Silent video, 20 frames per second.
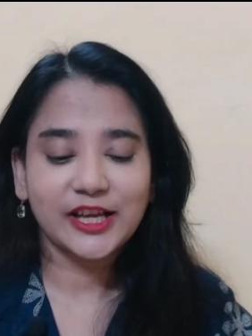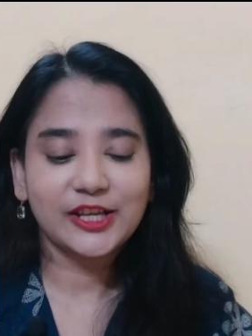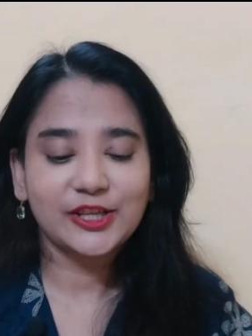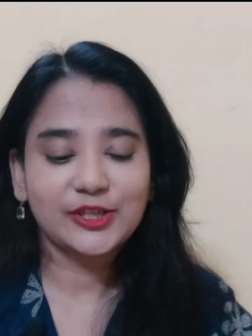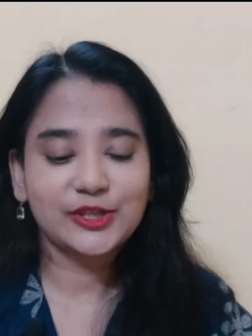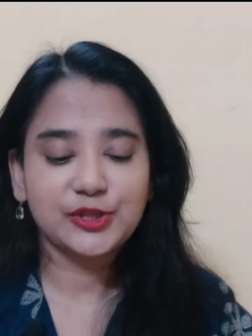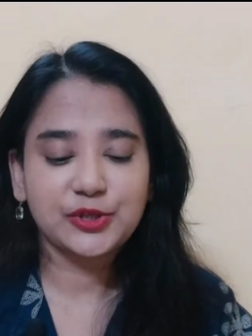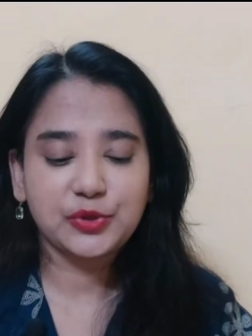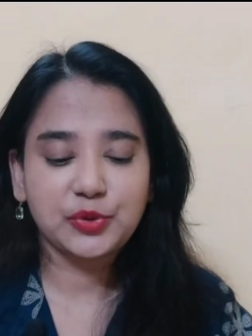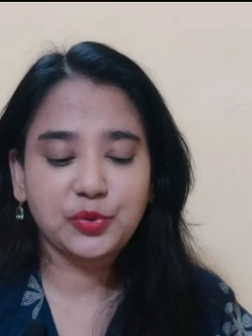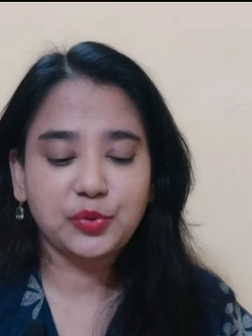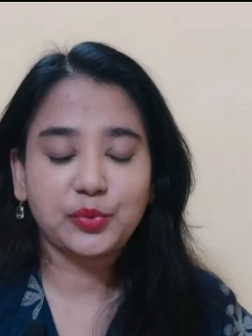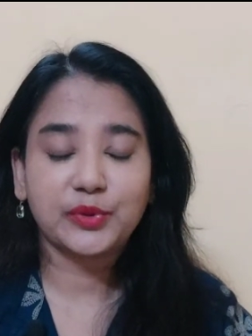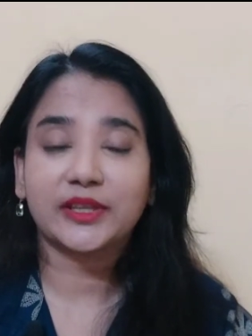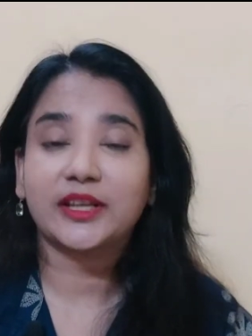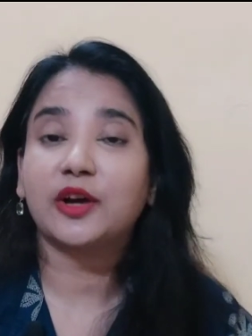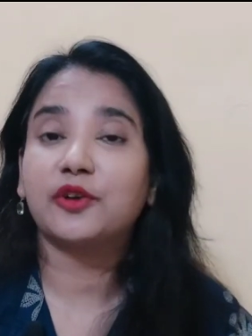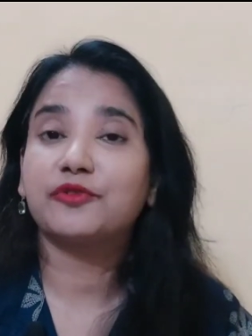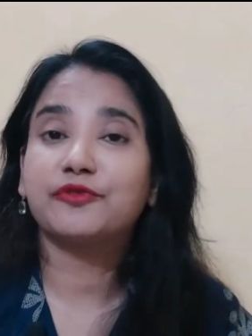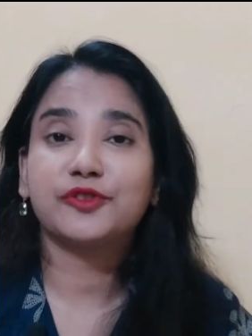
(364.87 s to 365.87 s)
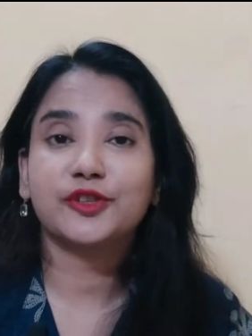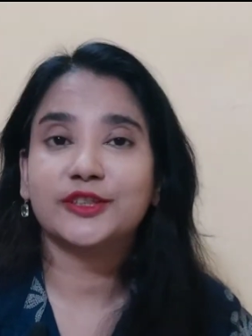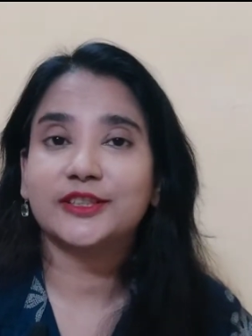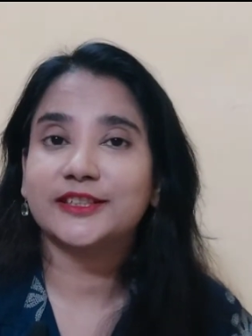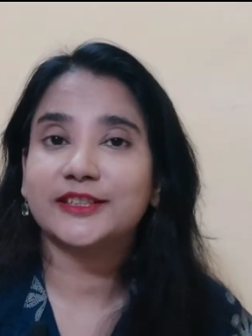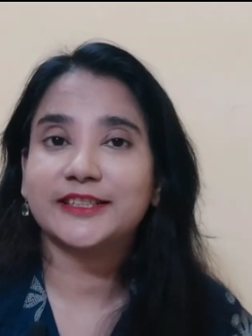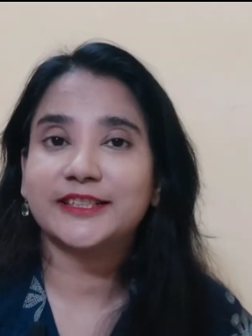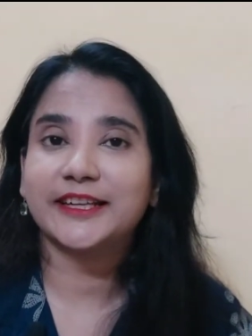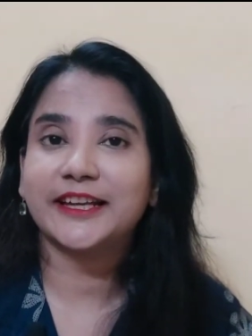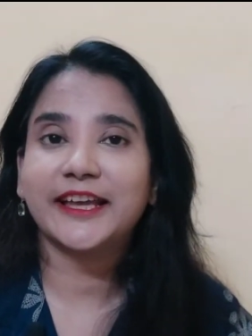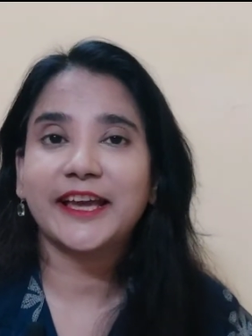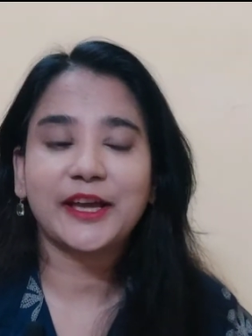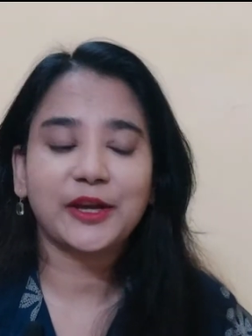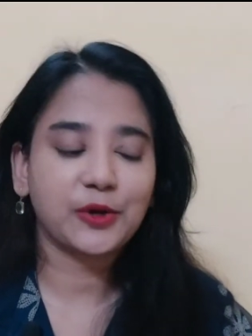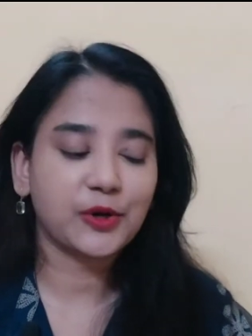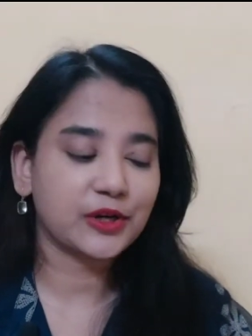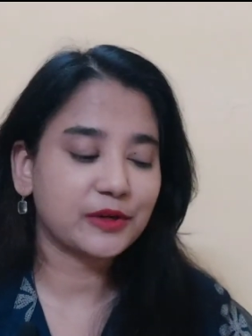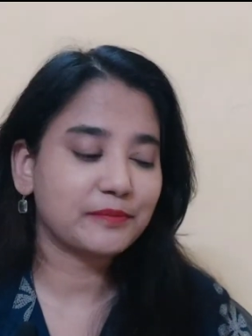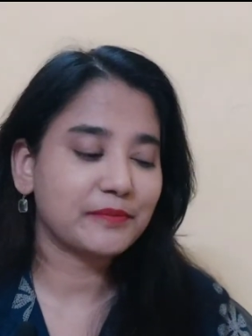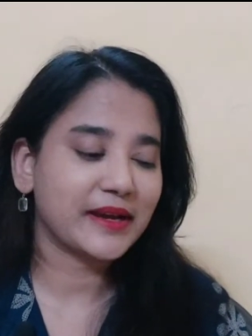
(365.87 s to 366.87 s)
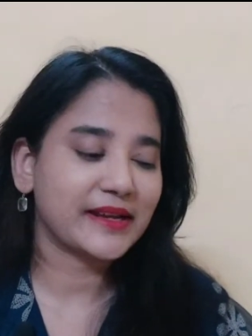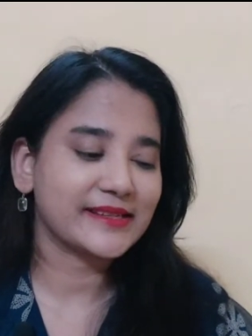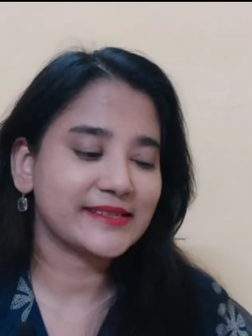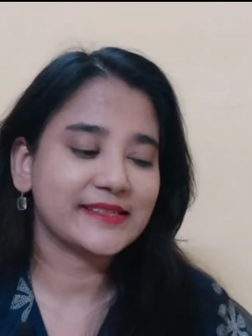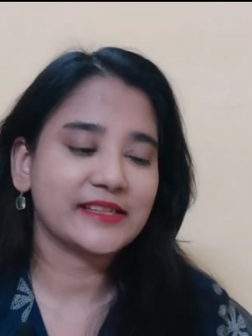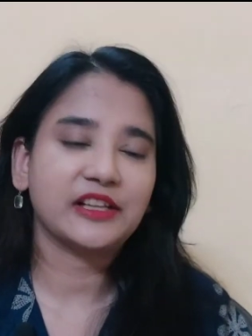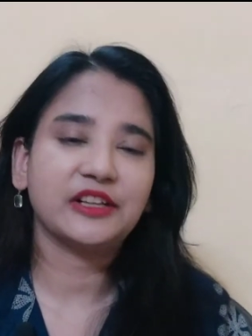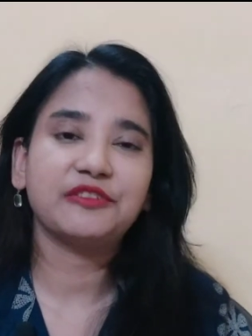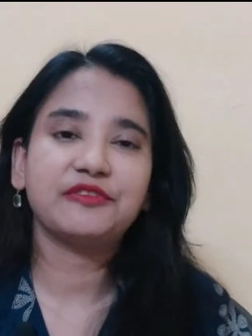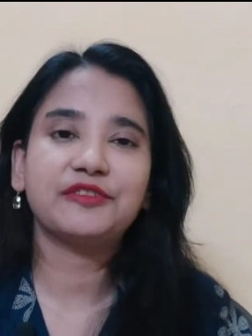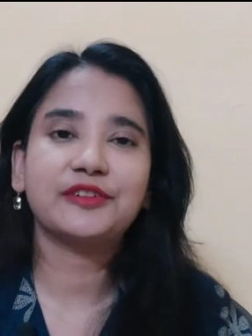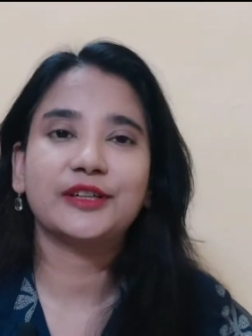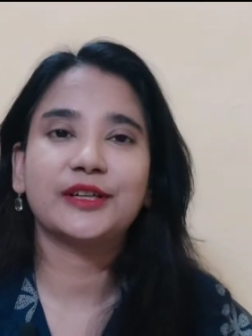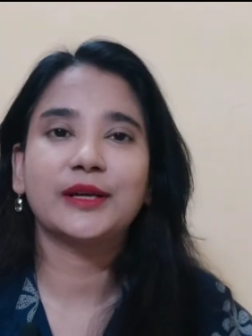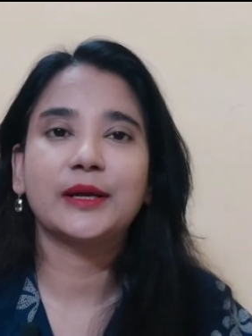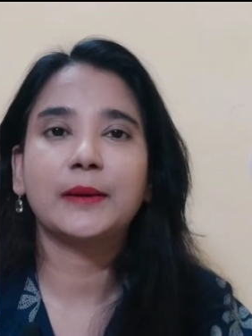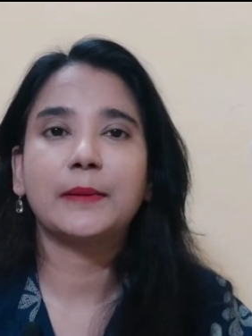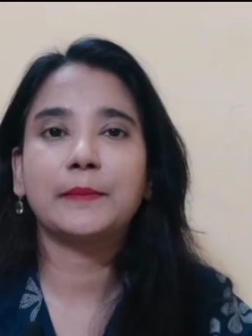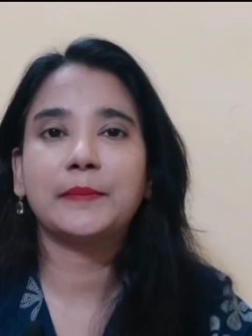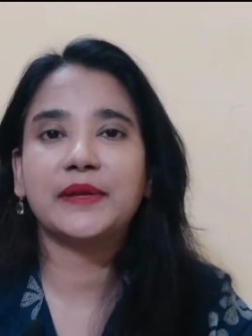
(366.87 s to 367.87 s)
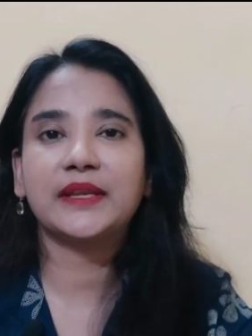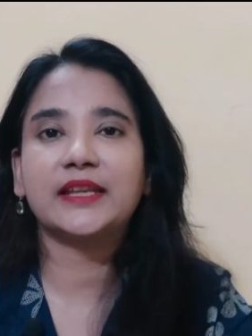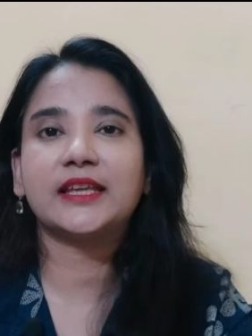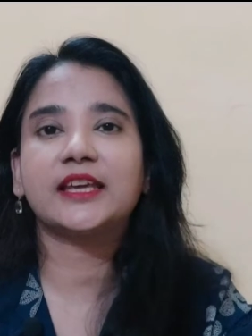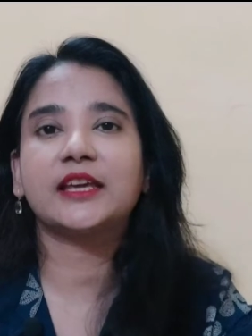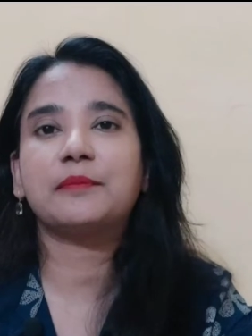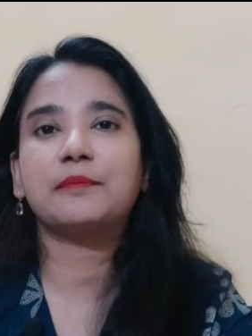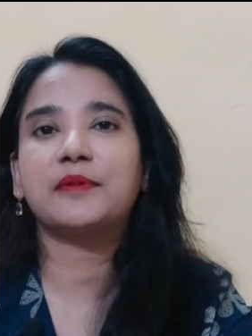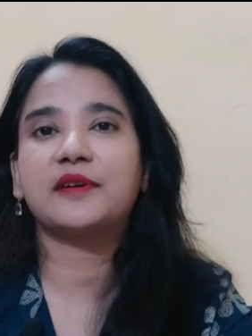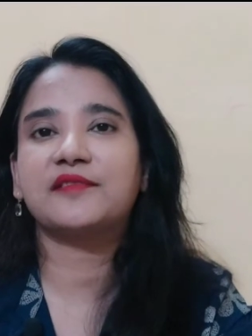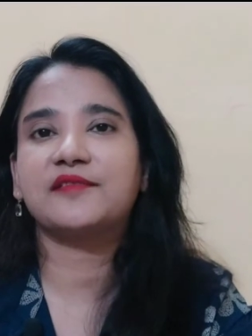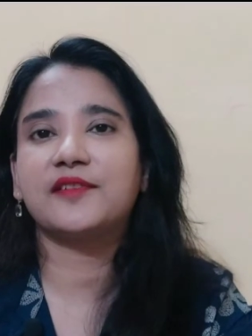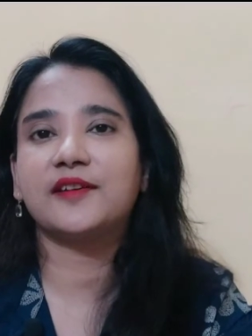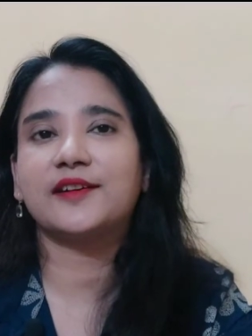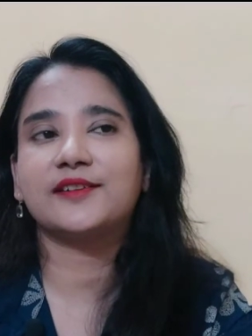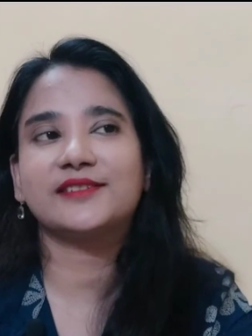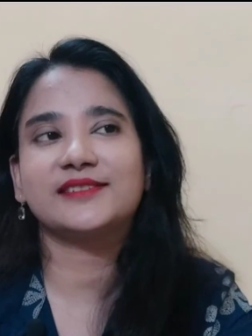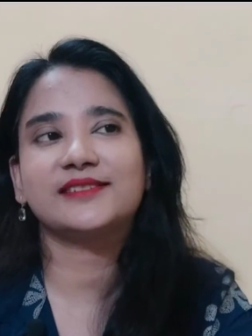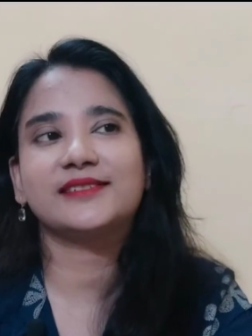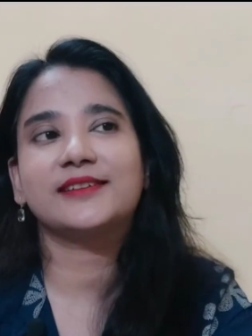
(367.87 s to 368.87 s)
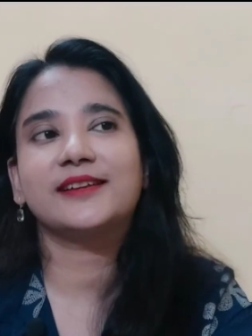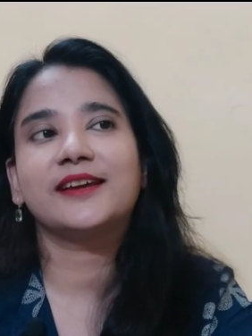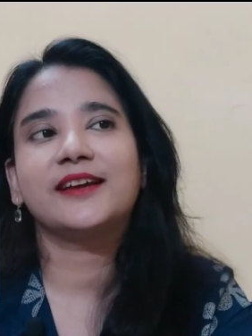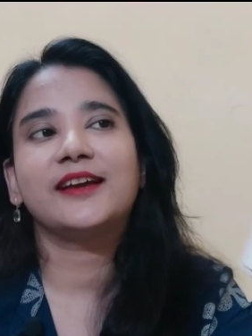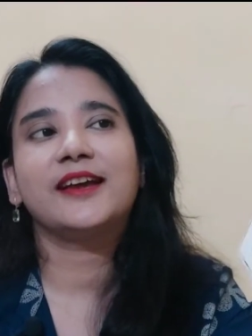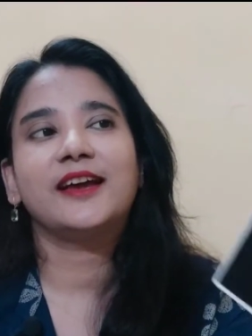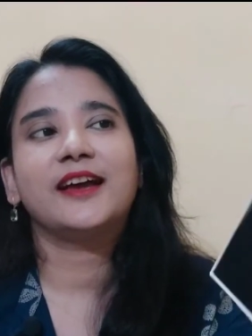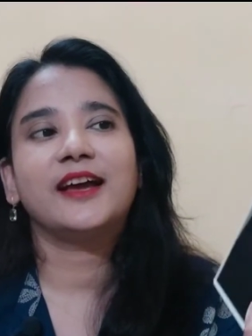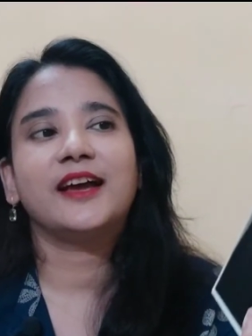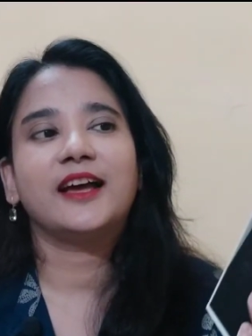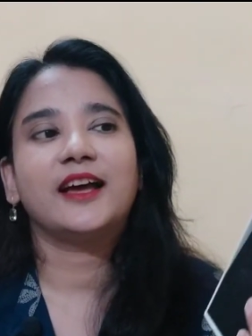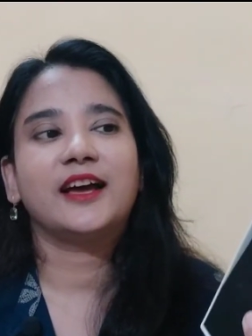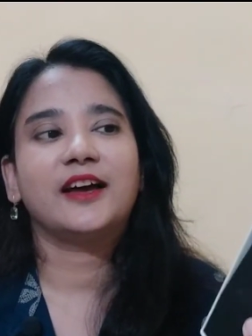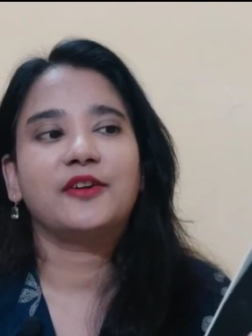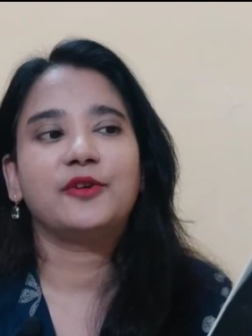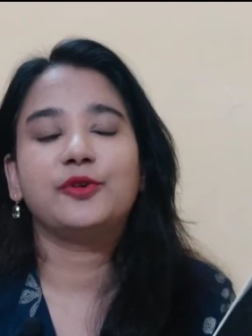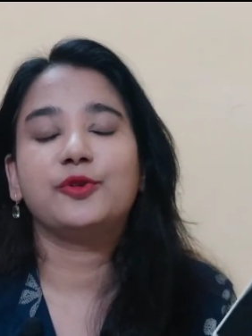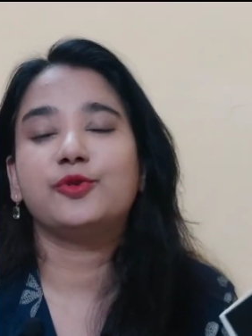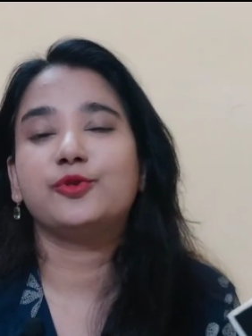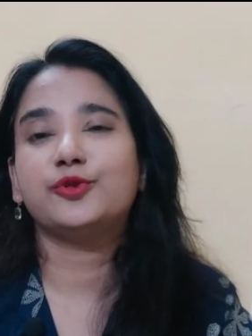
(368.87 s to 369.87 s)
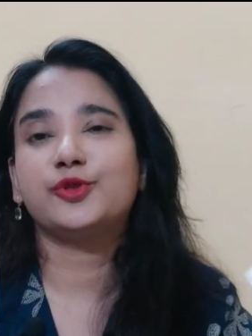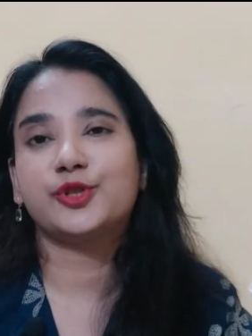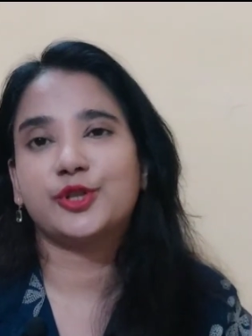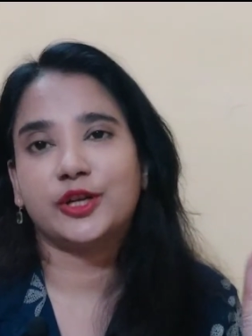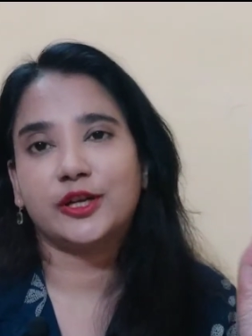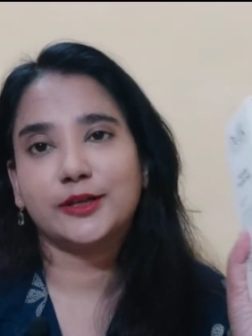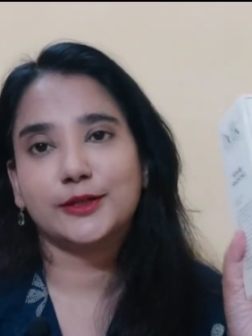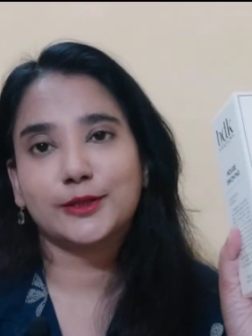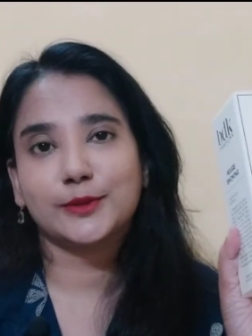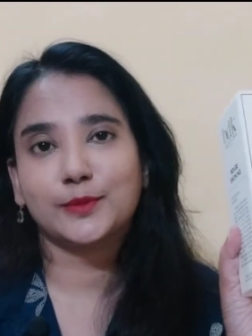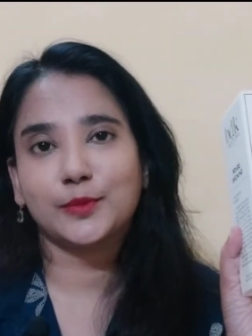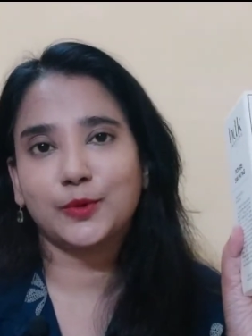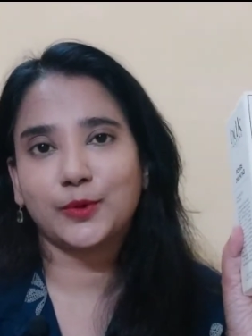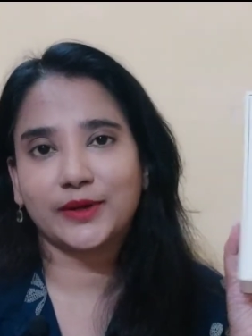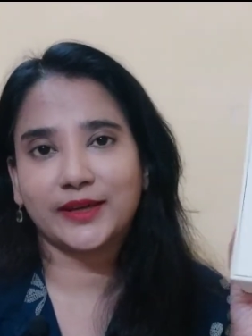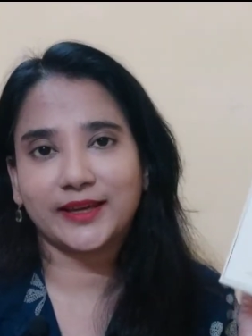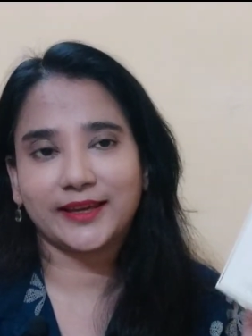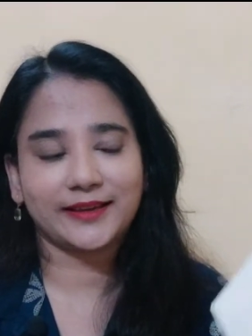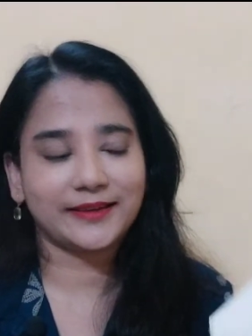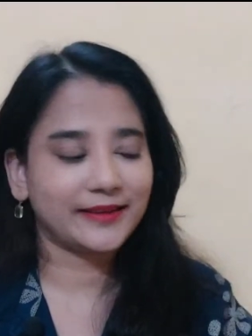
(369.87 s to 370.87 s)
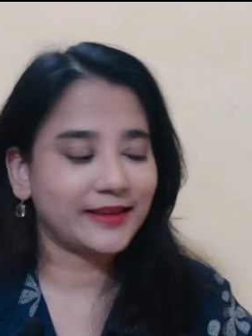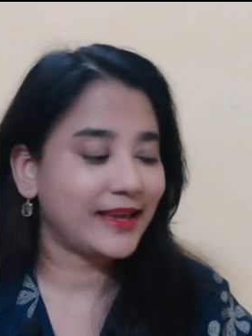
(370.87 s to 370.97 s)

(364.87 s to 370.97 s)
So without further delay, I got myself BDK Parfums Rouge Smoking.